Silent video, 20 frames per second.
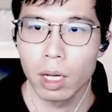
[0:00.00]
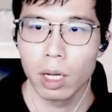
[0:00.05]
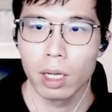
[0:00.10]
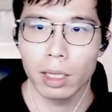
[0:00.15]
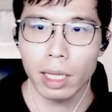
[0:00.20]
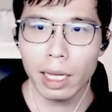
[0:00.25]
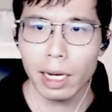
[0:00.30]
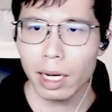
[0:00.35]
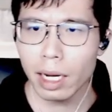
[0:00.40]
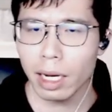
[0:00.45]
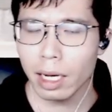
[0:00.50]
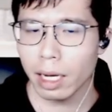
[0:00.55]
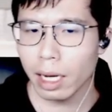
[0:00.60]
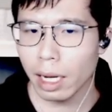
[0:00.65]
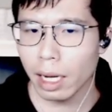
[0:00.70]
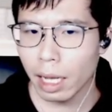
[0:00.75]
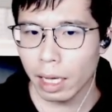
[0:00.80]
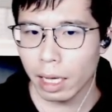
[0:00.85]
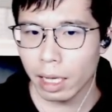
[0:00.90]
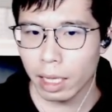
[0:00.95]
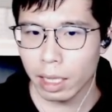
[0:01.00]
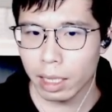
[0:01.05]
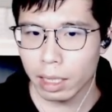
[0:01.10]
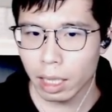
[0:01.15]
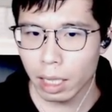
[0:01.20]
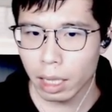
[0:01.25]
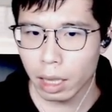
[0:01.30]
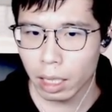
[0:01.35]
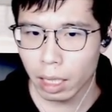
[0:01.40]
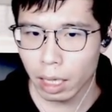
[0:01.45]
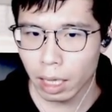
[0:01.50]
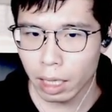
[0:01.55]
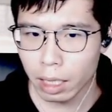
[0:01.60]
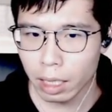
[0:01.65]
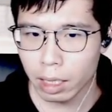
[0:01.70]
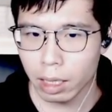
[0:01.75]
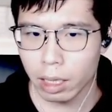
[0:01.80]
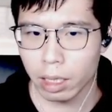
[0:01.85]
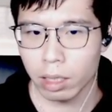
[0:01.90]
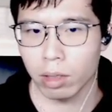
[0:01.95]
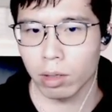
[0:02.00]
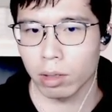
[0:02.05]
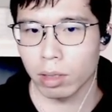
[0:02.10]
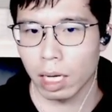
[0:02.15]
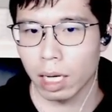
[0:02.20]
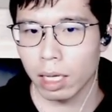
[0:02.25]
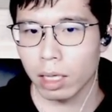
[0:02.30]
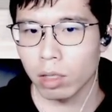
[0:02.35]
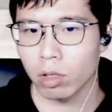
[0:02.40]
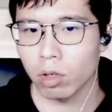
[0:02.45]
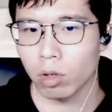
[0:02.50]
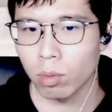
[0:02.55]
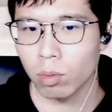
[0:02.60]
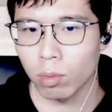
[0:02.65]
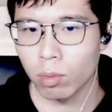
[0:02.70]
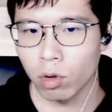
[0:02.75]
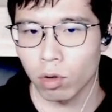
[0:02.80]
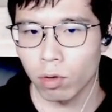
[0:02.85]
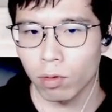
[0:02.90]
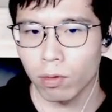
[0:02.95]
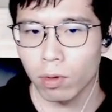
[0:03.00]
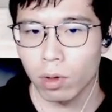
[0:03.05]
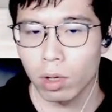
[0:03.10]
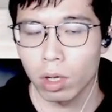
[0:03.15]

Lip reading: then in this case, the diagonal move